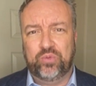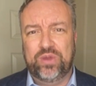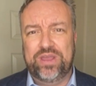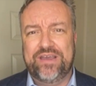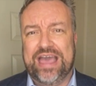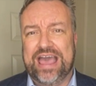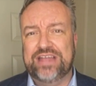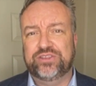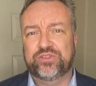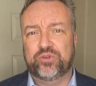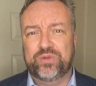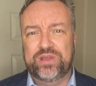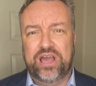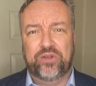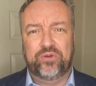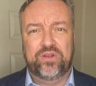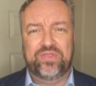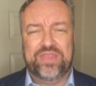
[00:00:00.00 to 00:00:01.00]
We had
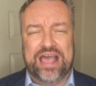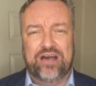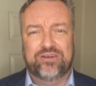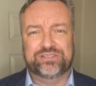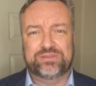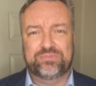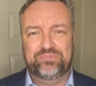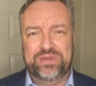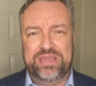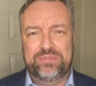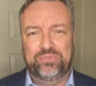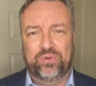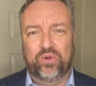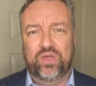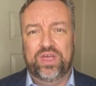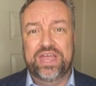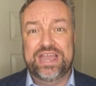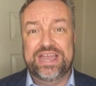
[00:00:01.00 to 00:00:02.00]
300,000
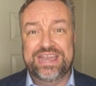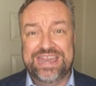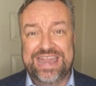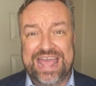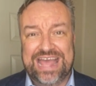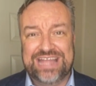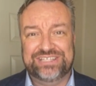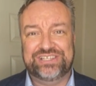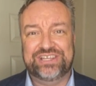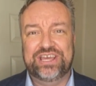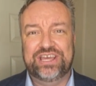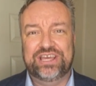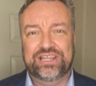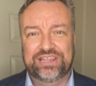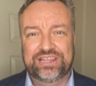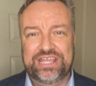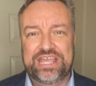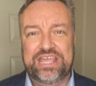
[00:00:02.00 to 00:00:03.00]
people net
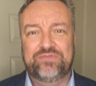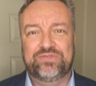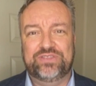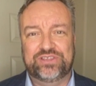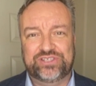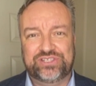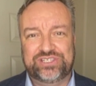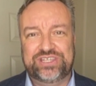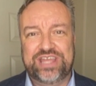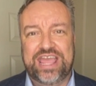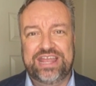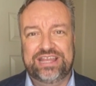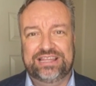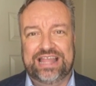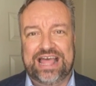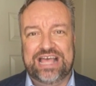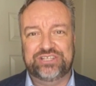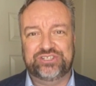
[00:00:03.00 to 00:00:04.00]
leave the state
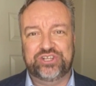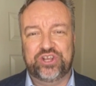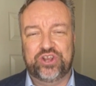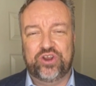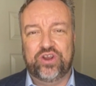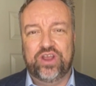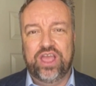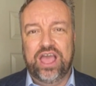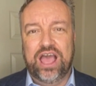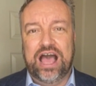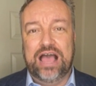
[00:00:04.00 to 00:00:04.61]
last year.